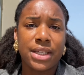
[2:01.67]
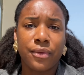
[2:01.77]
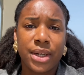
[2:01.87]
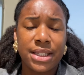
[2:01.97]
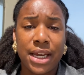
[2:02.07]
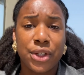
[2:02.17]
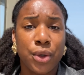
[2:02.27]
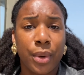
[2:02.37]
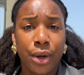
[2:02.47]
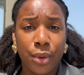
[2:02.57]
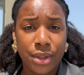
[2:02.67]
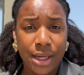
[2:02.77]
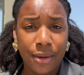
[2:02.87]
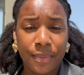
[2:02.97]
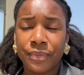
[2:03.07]
of what it takes to run a
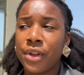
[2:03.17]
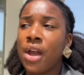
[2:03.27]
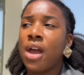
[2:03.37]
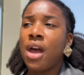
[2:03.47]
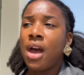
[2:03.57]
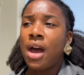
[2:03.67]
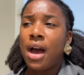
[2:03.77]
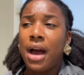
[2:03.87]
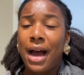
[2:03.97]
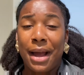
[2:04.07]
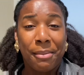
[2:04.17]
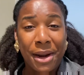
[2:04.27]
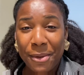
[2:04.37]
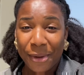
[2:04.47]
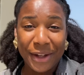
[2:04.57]
hotel. I'm
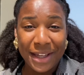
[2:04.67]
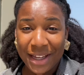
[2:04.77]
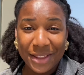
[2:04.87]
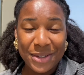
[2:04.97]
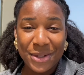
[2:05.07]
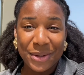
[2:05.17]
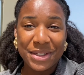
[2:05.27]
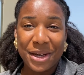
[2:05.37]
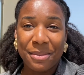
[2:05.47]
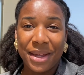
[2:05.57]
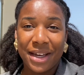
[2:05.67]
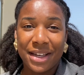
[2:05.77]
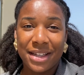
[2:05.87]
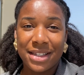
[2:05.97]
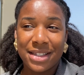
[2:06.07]
not working at this hotel
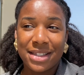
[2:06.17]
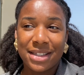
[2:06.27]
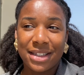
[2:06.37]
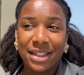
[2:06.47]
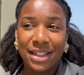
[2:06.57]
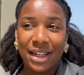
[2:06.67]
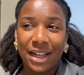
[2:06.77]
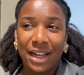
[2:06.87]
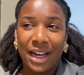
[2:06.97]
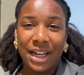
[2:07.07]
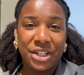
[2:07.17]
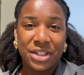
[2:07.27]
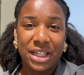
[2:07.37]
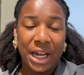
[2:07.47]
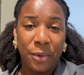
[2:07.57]
because I
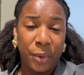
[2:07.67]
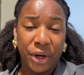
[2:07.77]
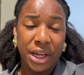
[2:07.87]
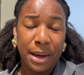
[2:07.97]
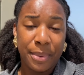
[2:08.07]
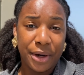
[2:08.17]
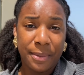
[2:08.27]
just like working up under